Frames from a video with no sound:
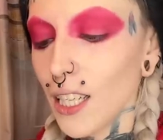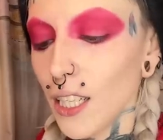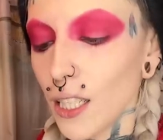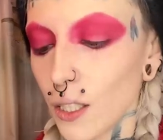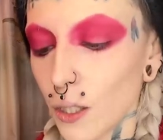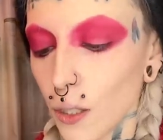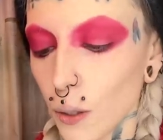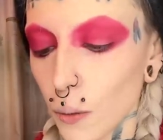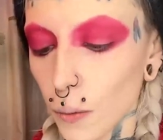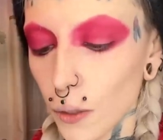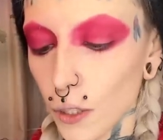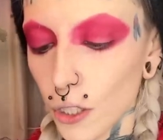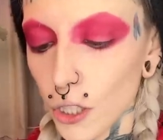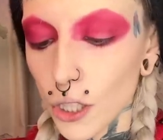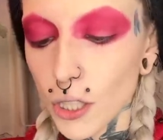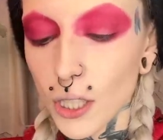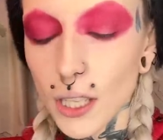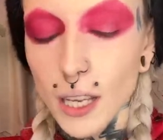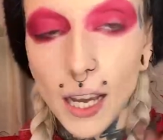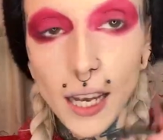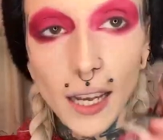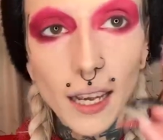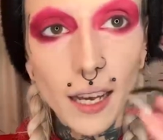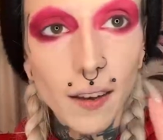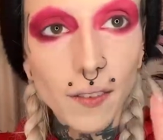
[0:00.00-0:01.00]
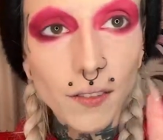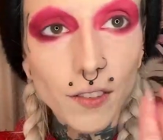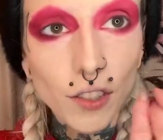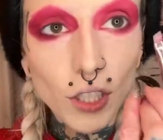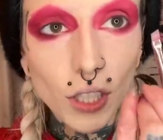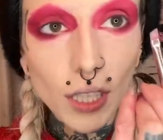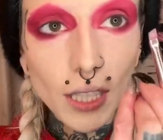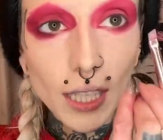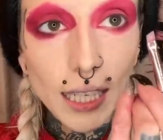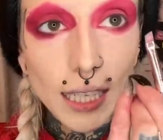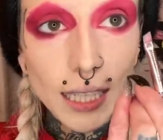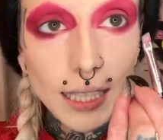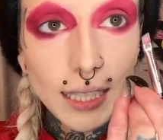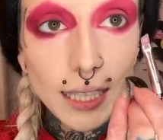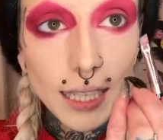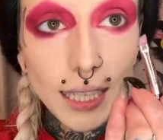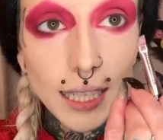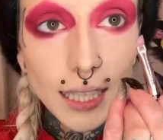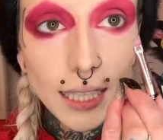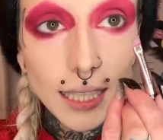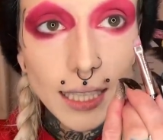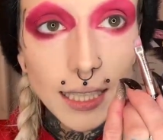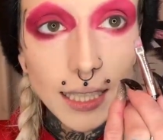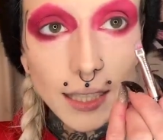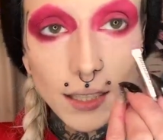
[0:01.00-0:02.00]
So we're just, I have just like a
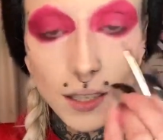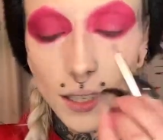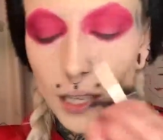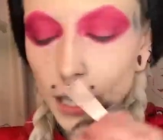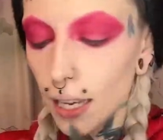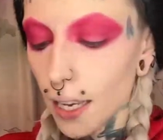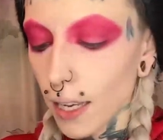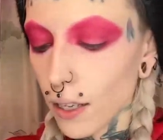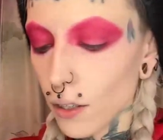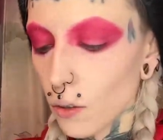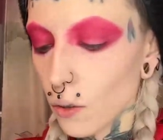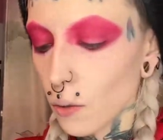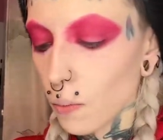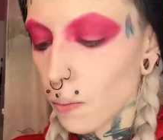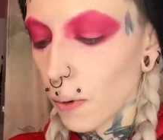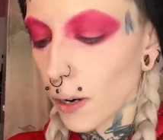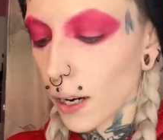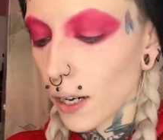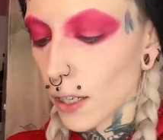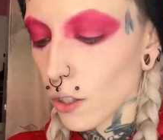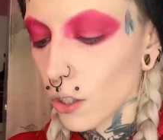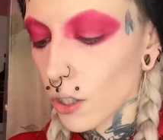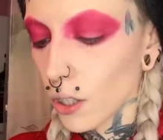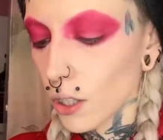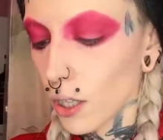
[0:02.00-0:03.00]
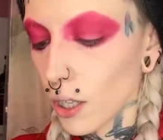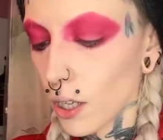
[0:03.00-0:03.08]
tiny little angled brush.